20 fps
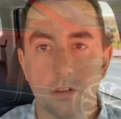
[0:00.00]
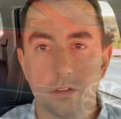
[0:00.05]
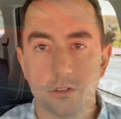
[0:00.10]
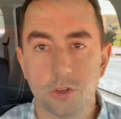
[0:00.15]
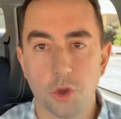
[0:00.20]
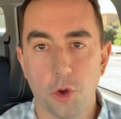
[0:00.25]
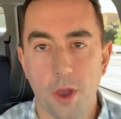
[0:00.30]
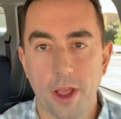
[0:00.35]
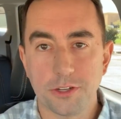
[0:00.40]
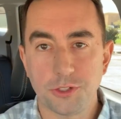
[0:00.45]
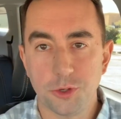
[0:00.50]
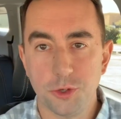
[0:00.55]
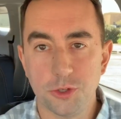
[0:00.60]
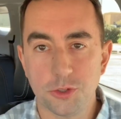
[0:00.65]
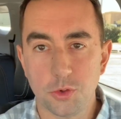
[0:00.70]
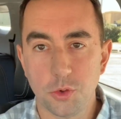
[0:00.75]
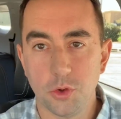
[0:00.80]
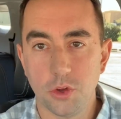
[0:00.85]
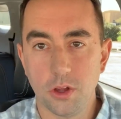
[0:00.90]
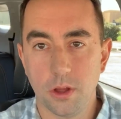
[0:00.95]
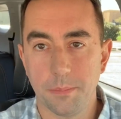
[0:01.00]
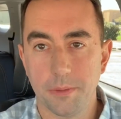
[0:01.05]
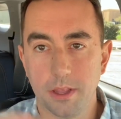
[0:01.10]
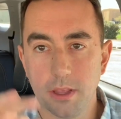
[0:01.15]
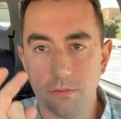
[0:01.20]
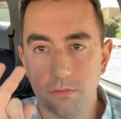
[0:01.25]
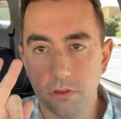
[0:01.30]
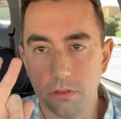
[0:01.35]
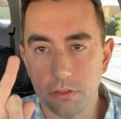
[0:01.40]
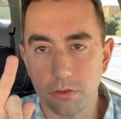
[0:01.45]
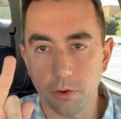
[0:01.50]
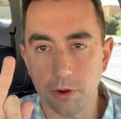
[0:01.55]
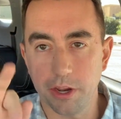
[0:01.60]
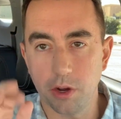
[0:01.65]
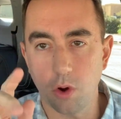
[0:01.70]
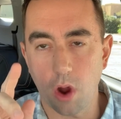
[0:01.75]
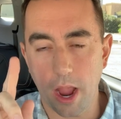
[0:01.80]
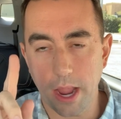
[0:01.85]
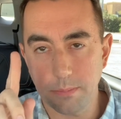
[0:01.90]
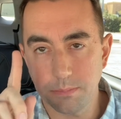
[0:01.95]
So as usual, I'm gonna give you 3
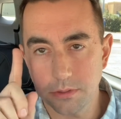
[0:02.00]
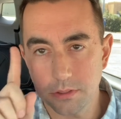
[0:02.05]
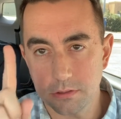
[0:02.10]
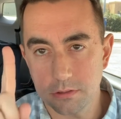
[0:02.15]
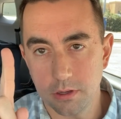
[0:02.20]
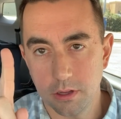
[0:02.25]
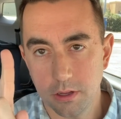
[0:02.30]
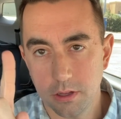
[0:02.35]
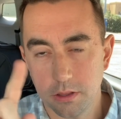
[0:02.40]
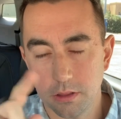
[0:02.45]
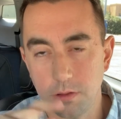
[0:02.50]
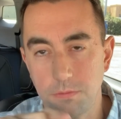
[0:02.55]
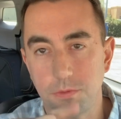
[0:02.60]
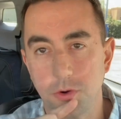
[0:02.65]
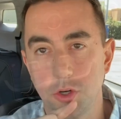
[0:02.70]
gripes. The